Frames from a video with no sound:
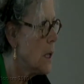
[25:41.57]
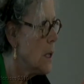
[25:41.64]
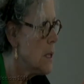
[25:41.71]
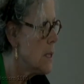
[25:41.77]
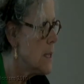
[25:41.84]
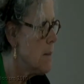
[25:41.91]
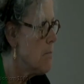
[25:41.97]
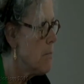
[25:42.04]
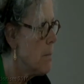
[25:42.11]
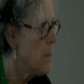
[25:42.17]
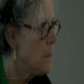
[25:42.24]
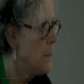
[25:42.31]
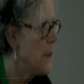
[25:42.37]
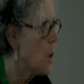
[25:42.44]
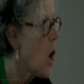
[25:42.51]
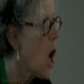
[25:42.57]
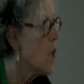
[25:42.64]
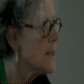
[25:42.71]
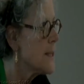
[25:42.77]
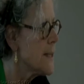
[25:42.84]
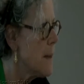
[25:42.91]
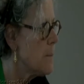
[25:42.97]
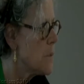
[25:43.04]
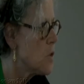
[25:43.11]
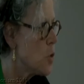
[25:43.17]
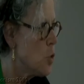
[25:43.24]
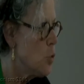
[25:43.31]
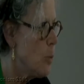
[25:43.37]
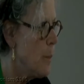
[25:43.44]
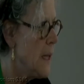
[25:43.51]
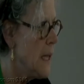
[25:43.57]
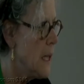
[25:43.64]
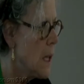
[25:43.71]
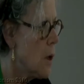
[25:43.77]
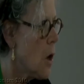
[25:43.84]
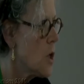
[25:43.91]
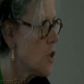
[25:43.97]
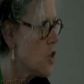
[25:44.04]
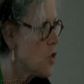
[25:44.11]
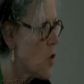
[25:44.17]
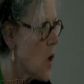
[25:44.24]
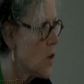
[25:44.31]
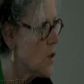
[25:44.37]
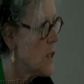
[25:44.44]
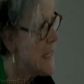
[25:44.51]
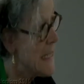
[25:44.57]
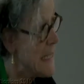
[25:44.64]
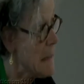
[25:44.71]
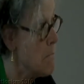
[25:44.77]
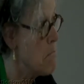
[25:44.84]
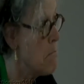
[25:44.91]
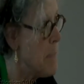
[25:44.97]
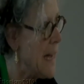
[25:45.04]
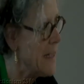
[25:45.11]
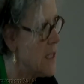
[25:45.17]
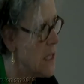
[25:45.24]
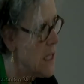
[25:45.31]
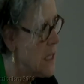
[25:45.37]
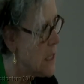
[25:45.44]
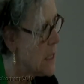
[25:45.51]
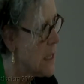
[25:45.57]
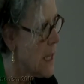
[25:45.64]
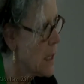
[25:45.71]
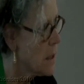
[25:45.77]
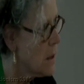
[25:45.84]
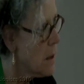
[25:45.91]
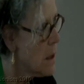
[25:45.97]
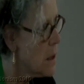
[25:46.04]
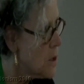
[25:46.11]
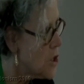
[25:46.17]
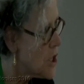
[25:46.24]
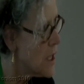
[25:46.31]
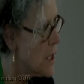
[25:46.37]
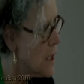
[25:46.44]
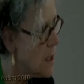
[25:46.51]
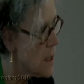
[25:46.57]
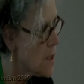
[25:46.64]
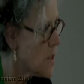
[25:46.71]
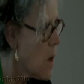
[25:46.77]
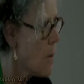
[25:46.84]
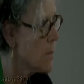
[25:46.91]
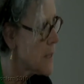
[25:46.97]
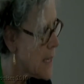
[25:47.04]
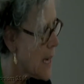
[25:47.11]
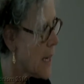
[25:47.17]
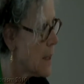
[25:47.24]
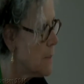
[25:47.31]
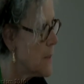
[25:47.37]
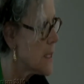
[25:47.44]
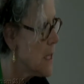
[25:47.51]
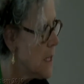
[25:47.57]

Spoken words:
is in, the concept to be constructed is embedded in the technology sometimes,